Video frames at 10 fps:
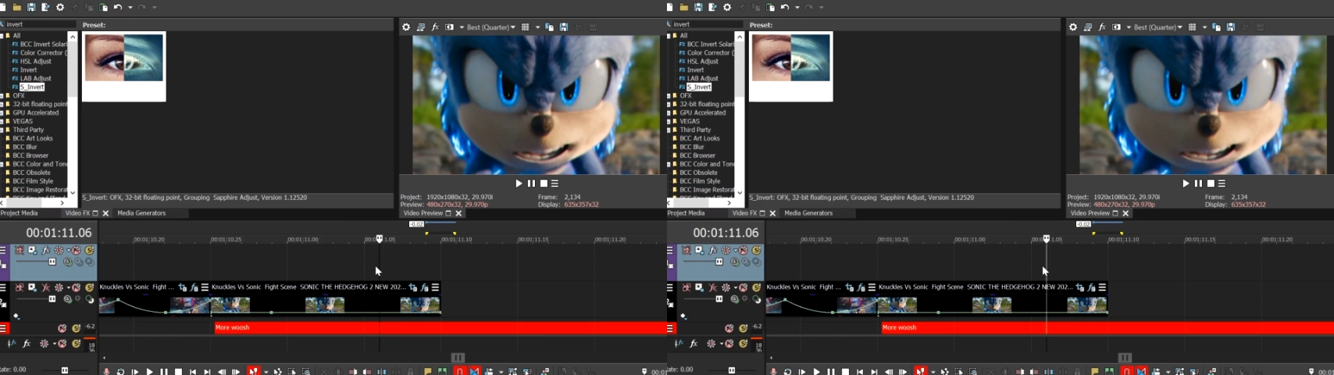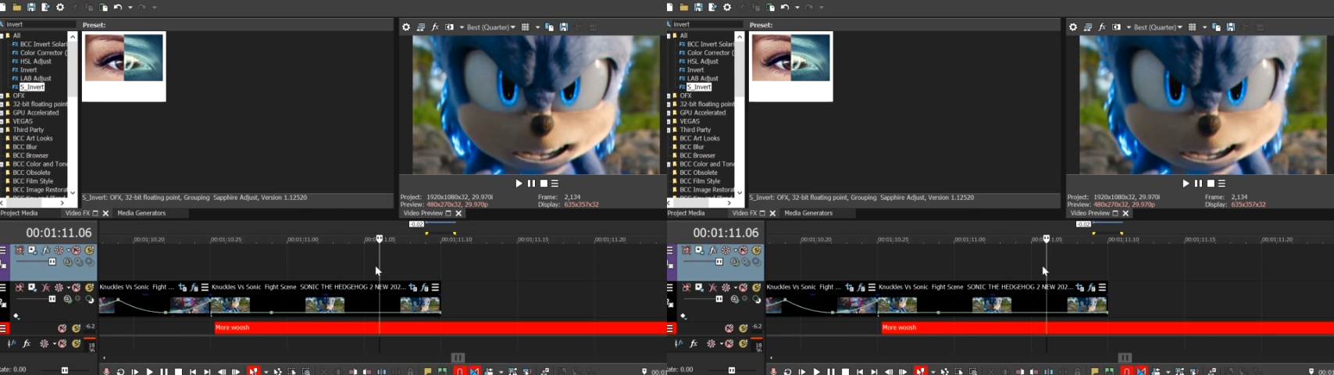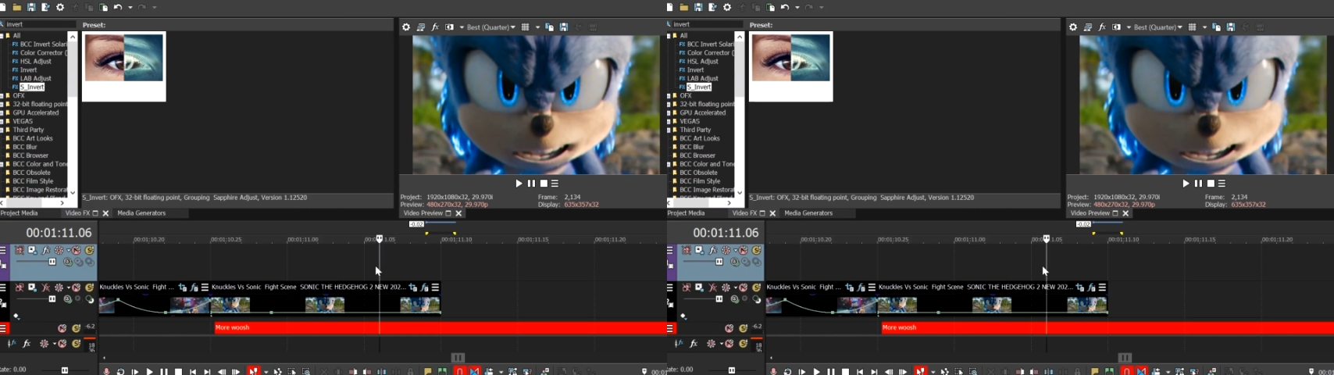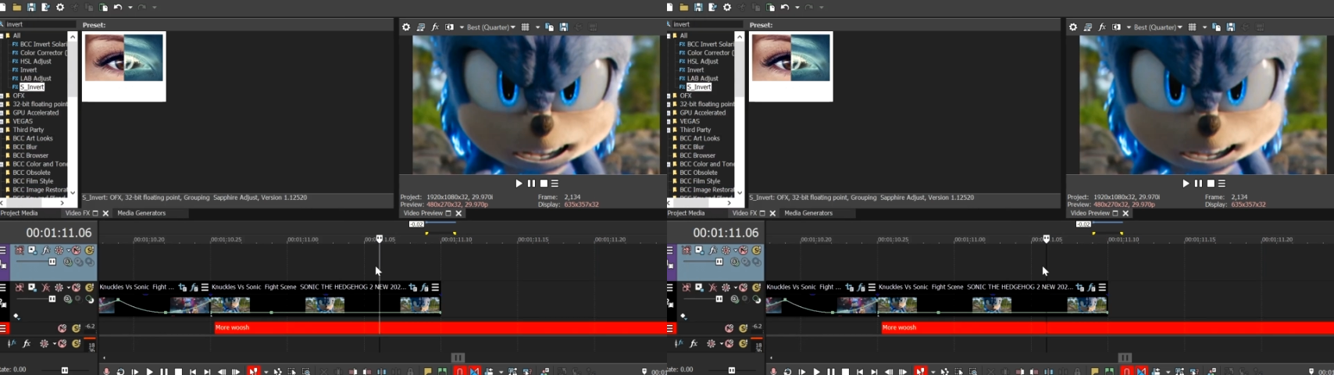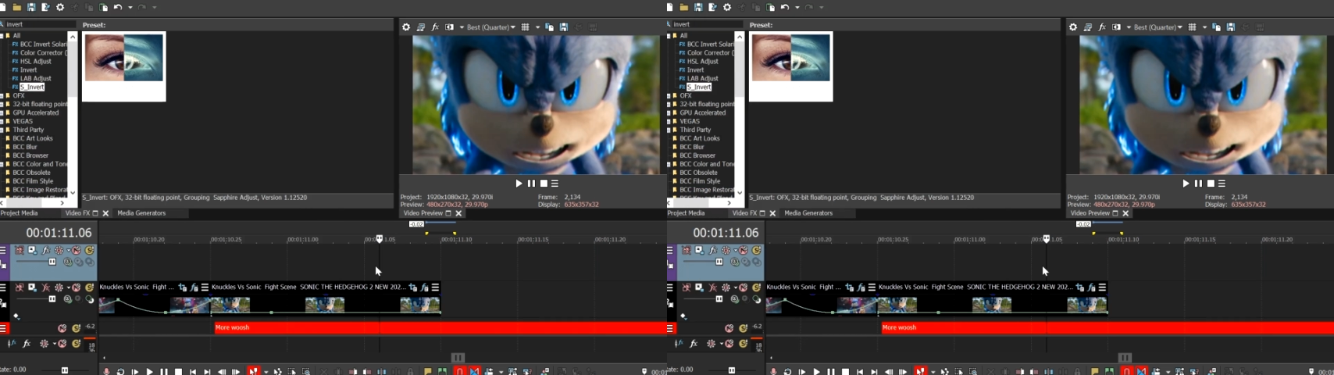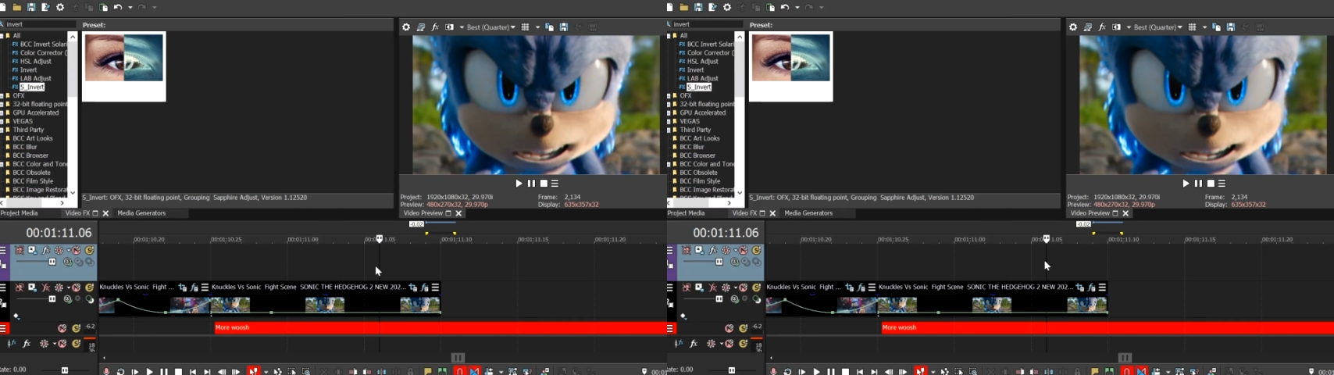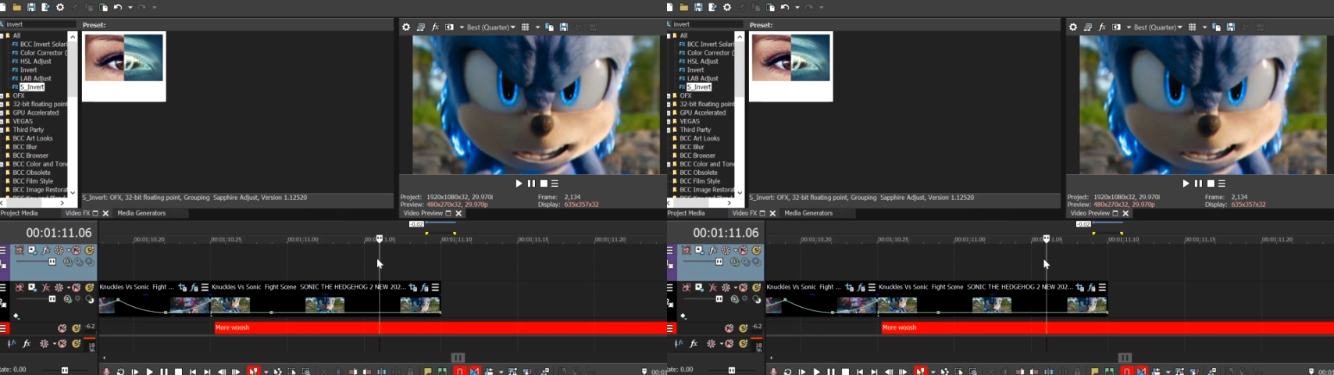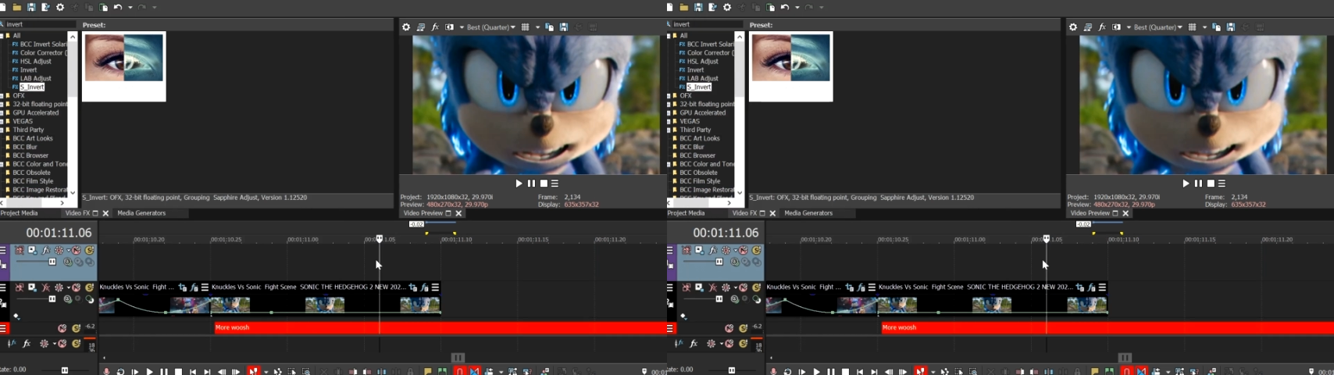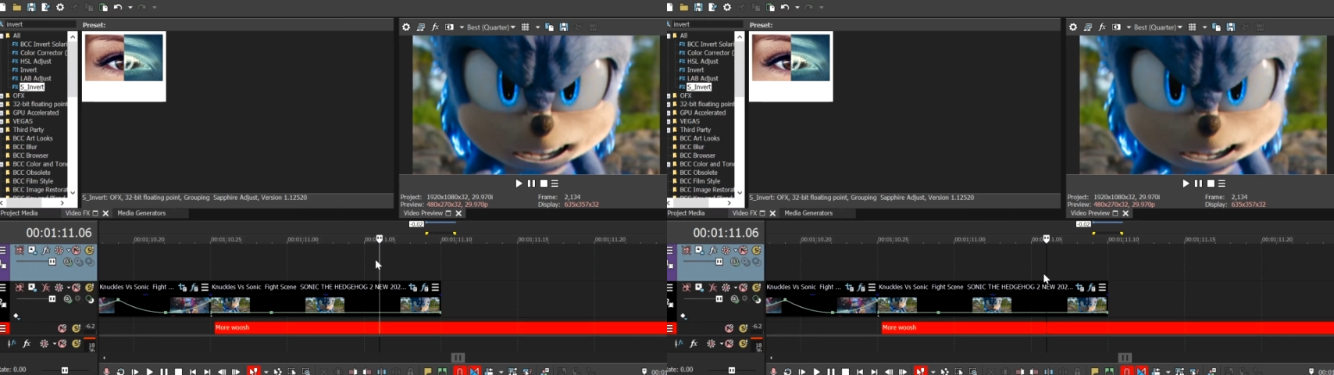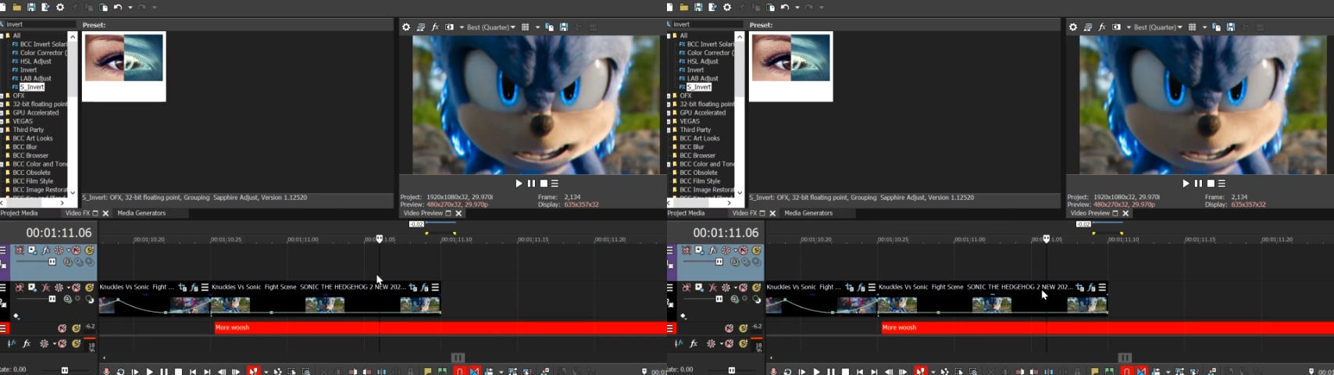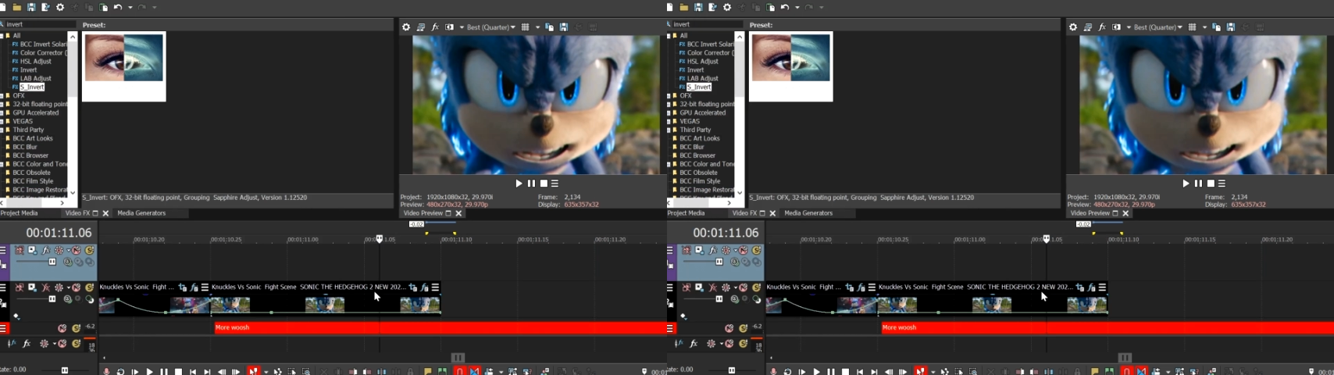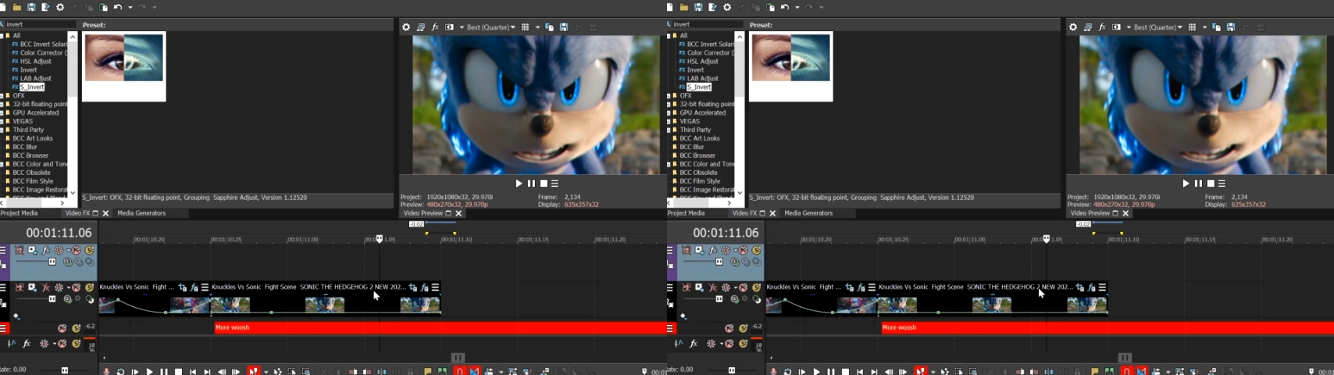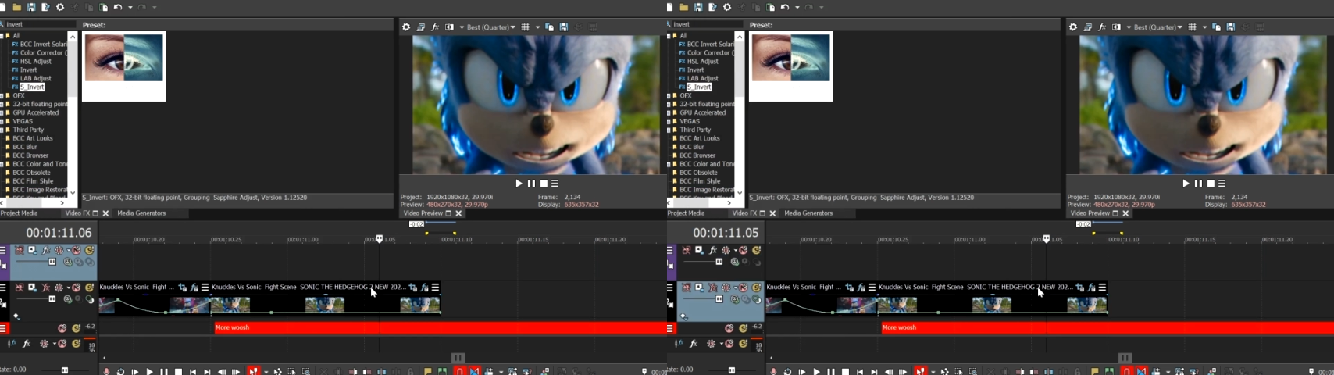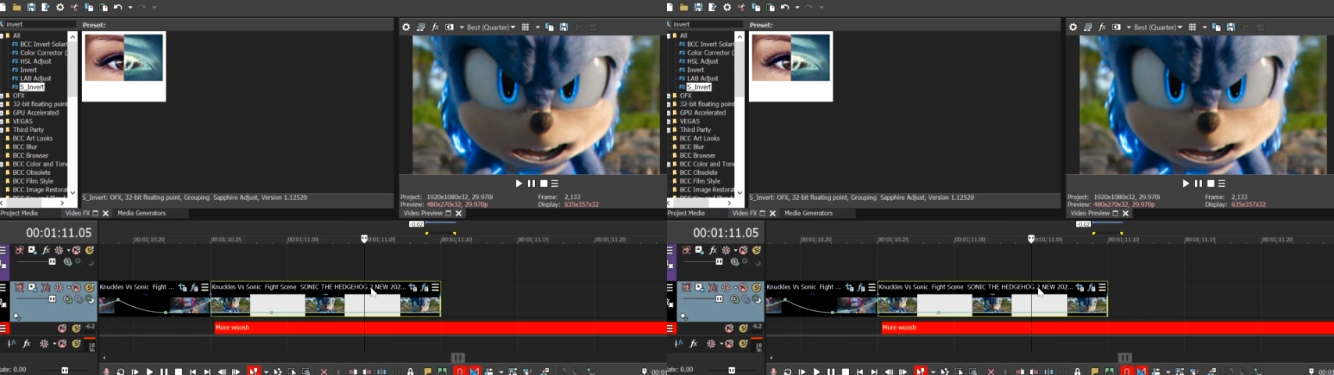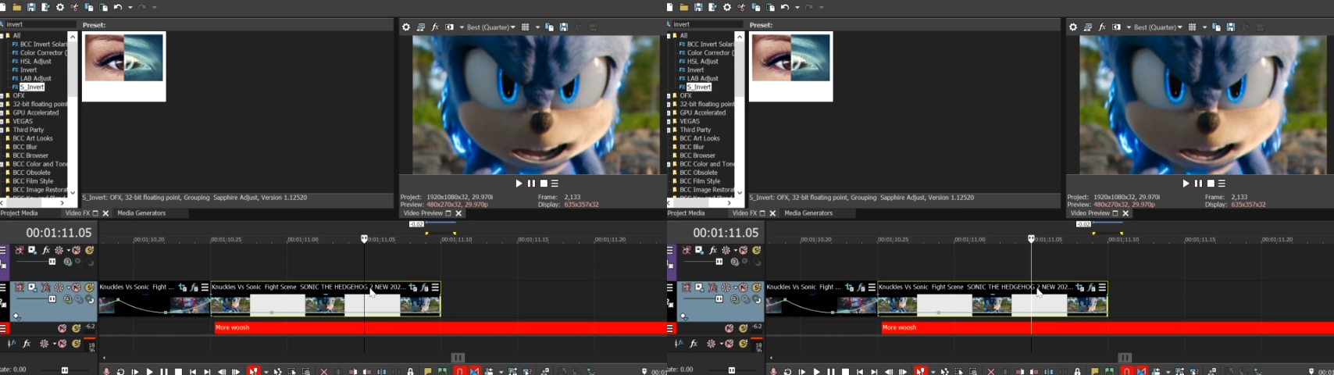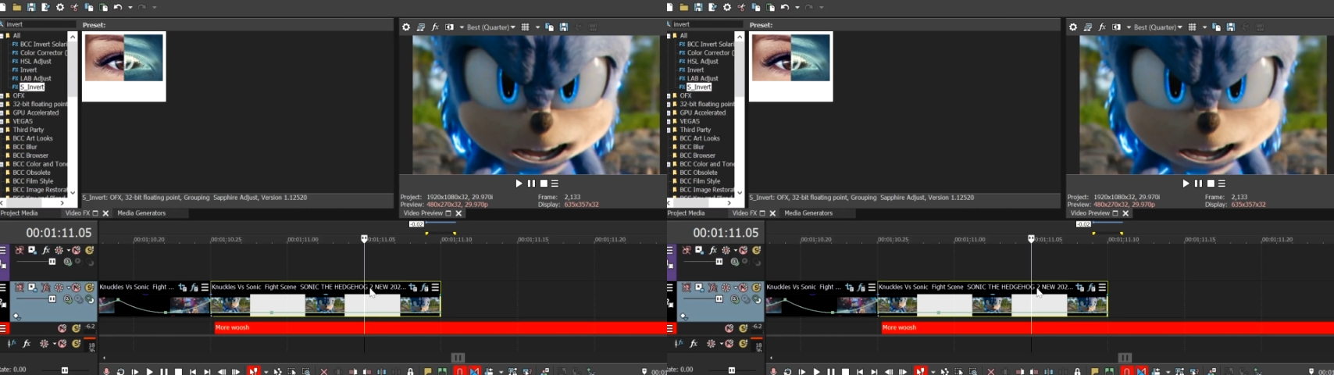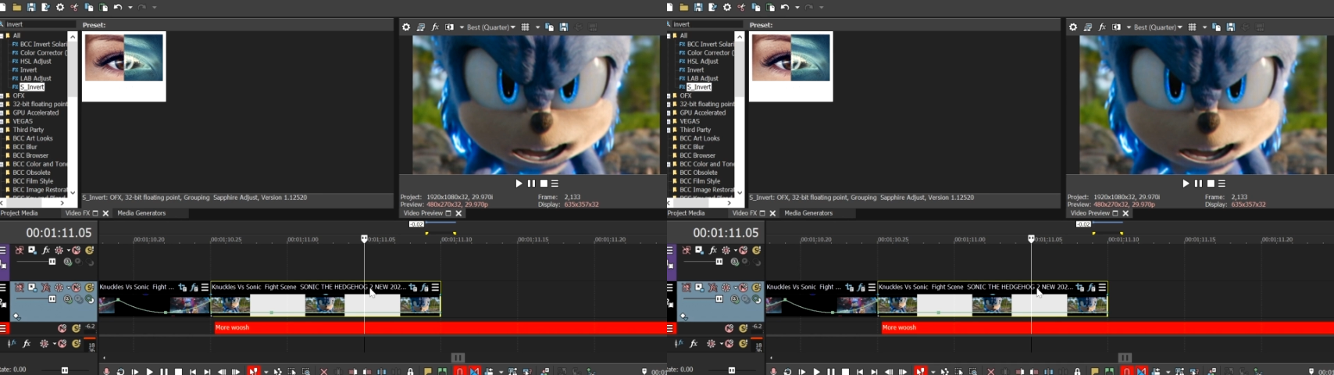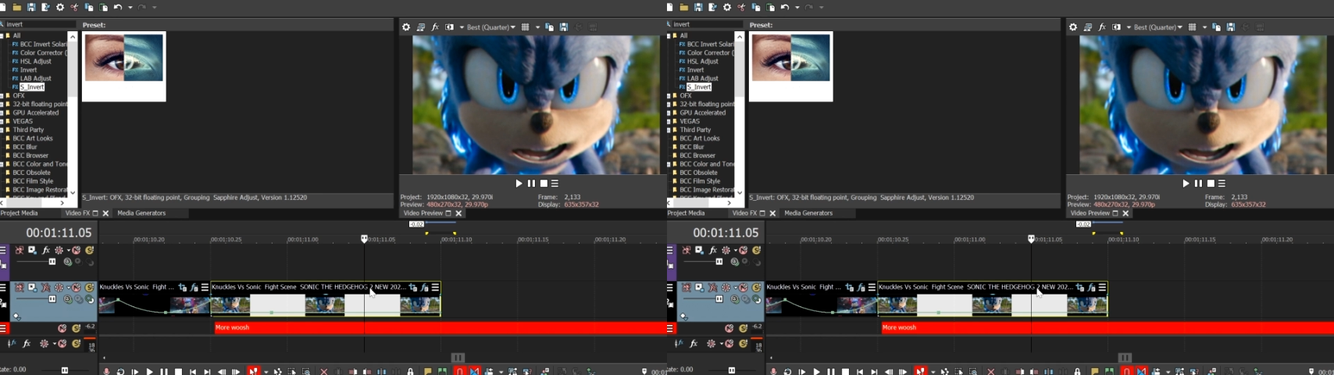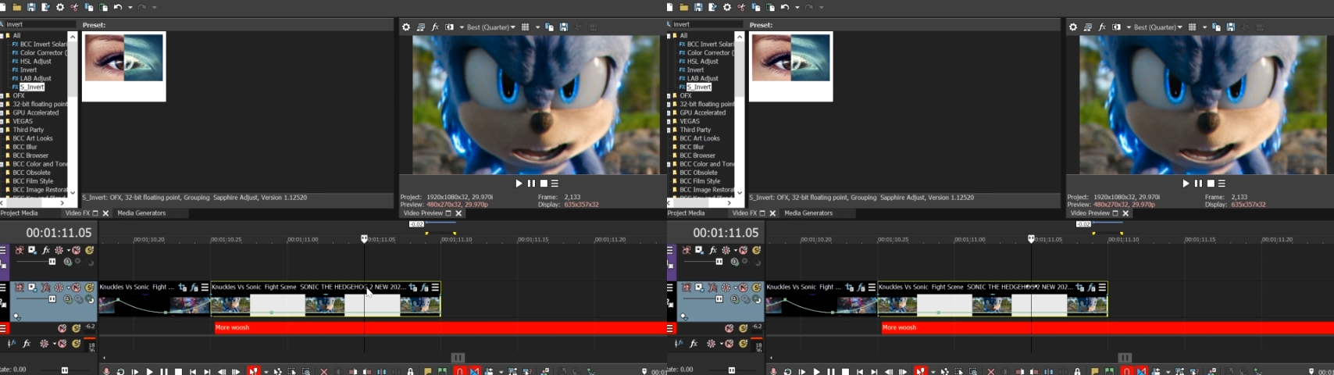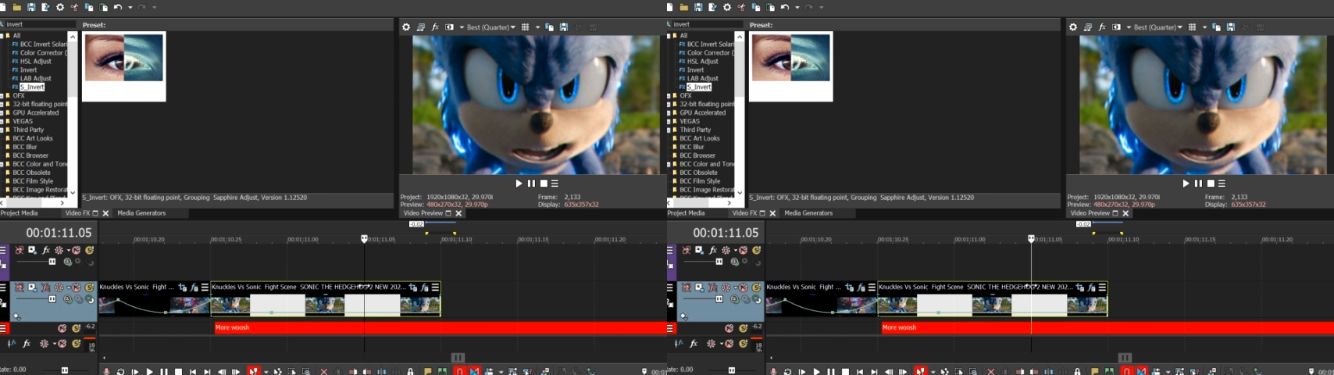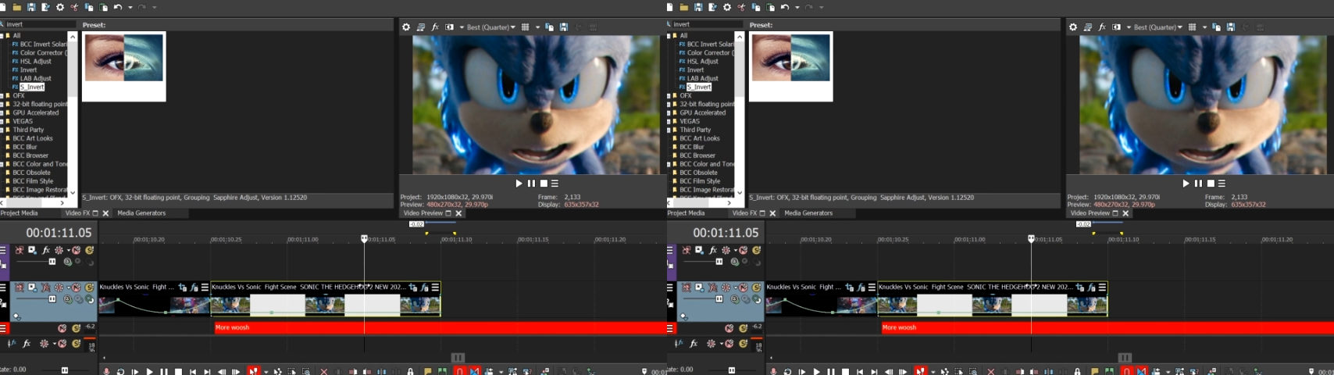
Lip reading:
No face is visible, so there are no lips to read.